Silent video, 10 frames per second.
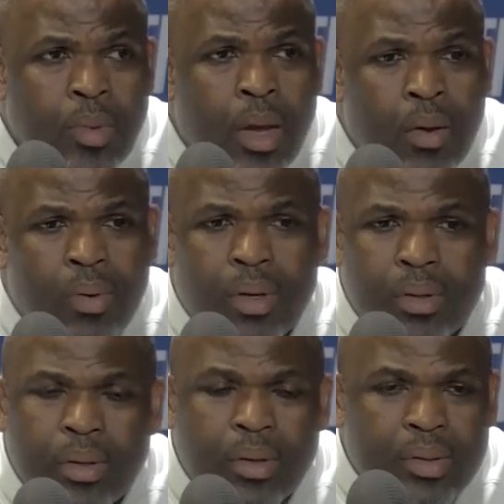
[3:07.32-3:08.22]
Well, you
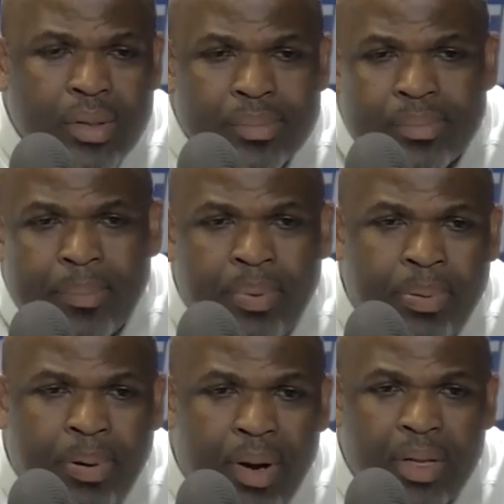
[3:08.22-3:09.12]
know,
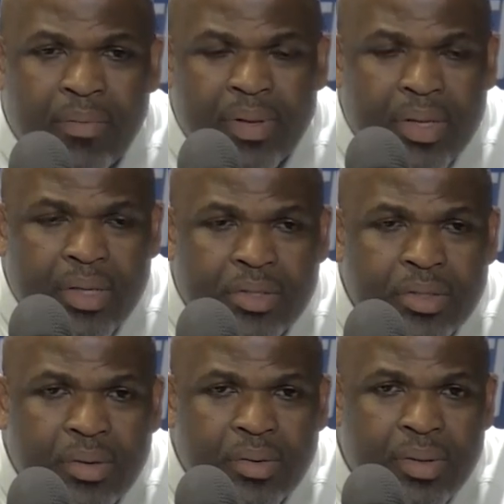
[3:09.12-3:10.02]
part of it is, you
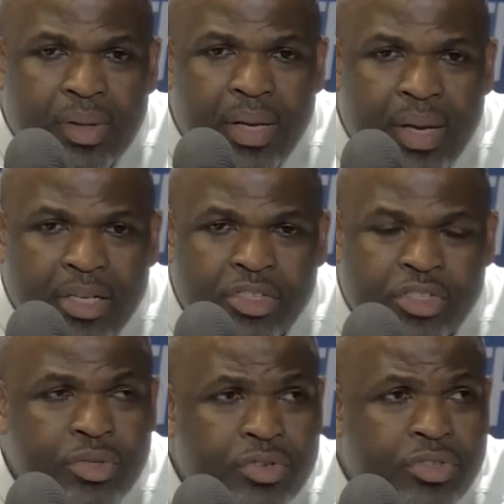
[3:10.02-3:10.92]
know, he has
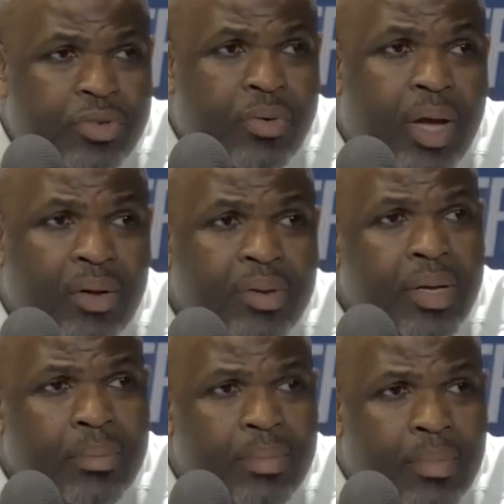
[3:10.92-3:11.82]
shooters around
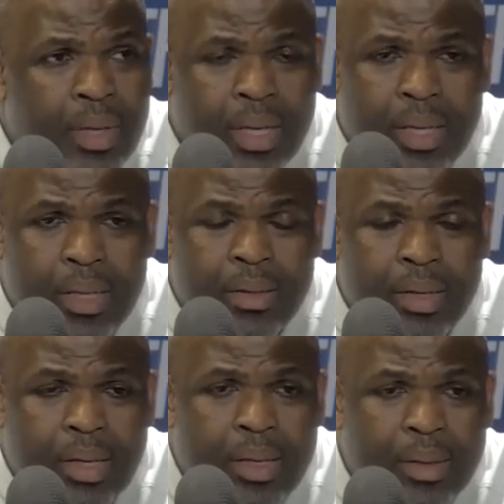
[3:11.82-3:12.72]
him. And,
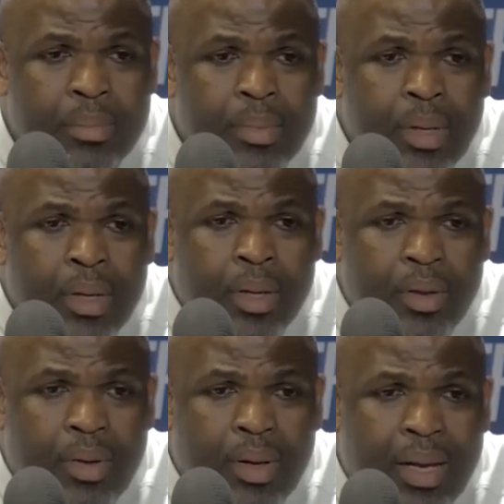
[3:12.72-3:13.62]
you
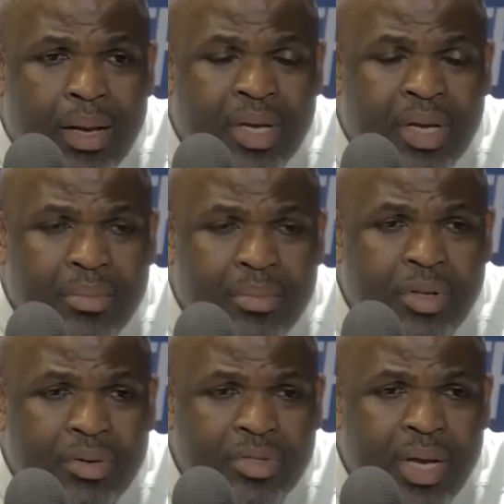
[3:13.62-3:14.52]
know, a lot of times
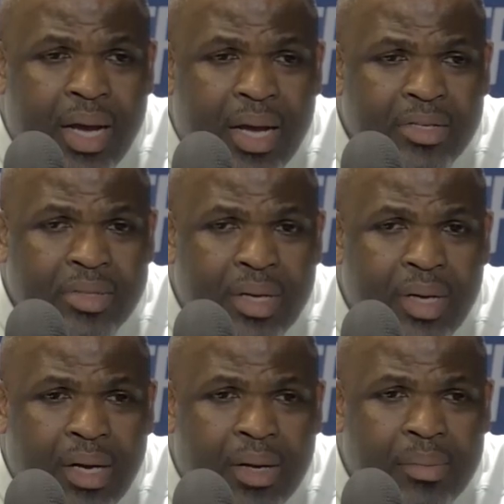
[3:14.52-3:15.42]
those guys,
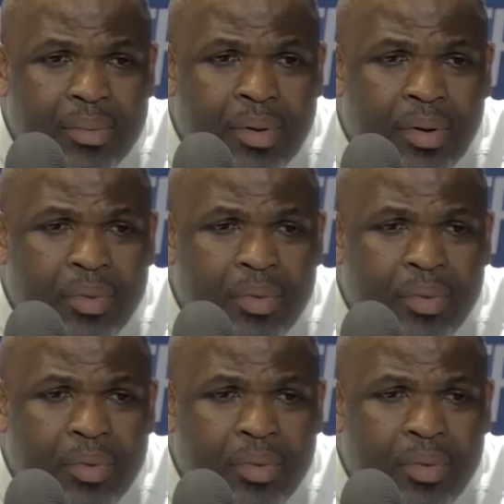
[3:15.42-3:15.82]
you know,